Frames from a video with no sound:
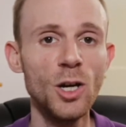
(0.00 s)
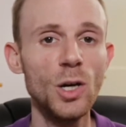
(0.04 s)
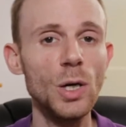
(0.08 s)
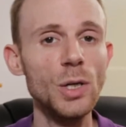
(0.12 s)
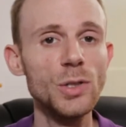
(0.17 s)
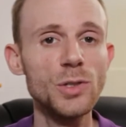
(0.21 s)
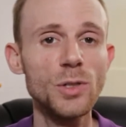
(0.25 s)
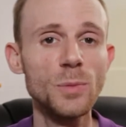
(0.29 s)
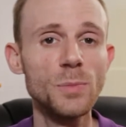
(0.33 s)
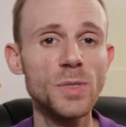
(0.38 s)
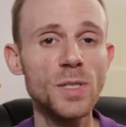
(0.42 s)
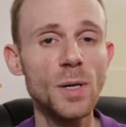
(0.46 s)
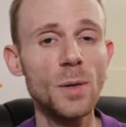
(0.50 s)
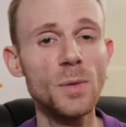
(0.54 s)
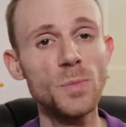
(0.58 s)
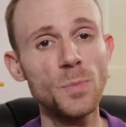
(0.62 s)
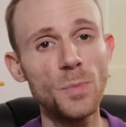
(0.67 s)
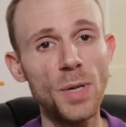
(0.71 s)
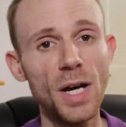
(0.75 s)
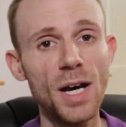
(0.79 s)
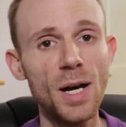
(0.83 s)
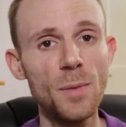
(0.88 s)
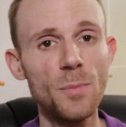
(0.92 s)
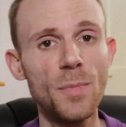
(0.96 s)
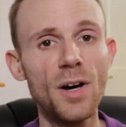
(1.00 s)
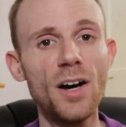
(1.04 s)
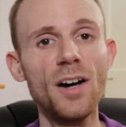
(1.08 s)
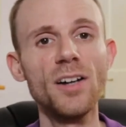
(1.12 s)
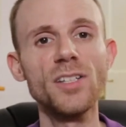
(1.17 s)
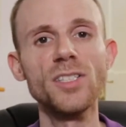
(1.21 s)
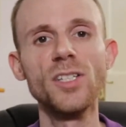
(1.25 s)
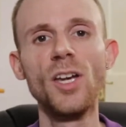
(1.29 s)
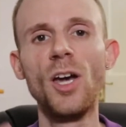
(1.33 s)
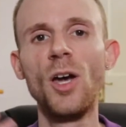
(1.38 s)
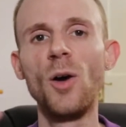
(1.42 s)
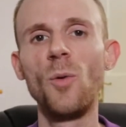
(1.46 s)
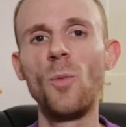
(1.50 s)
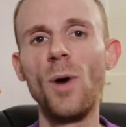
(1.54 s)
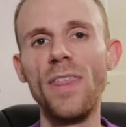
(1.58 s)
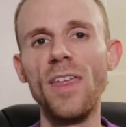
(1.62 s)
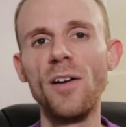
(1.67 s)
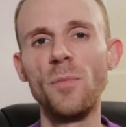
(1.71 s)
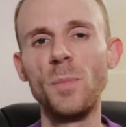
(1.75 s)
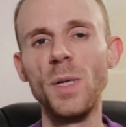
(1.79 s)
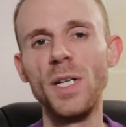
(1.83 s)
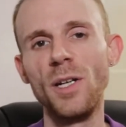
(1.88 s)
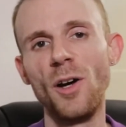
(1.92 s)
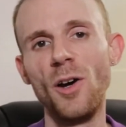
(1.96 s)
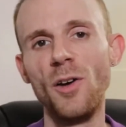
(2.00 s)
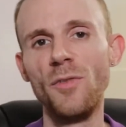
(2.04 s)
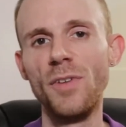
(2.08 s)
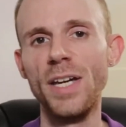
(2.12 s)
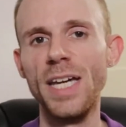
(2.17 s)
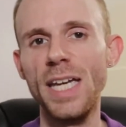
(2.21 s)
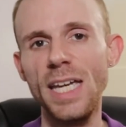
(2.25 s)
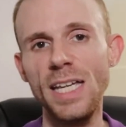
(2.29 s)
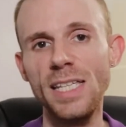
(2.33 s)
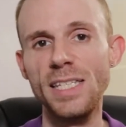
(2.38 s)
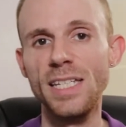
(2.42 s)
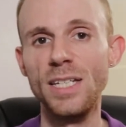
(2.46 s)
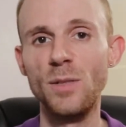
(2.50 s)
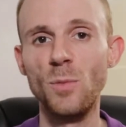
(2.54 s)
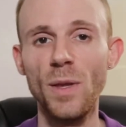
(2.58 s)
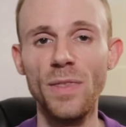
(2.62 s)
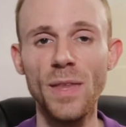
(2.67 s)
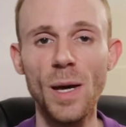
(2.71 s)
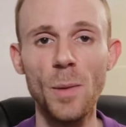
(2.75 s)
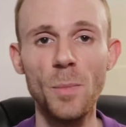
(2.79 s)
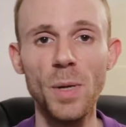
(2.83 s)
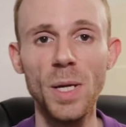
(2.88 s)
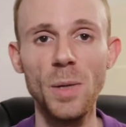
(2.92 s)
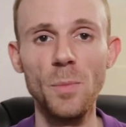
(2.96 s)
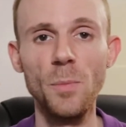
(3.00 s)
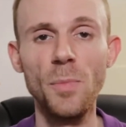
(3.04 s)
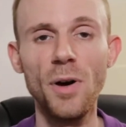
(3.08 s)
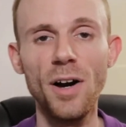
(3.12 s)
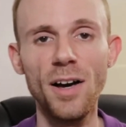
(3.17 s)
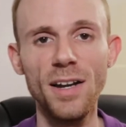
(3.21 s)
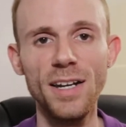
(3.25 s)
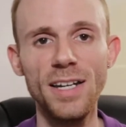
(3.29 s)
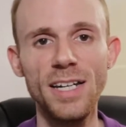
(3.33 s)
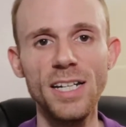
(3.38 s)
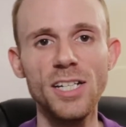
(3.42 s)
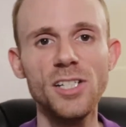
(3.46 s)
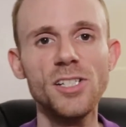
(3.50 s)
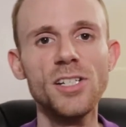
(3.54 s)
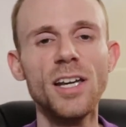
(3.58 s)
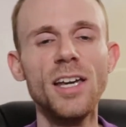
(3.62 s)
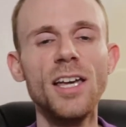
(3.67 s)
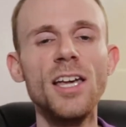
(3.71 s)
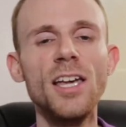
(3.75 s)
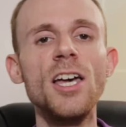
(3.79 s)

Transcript: or sometimes burn marks where they've been overheated when they're being polished.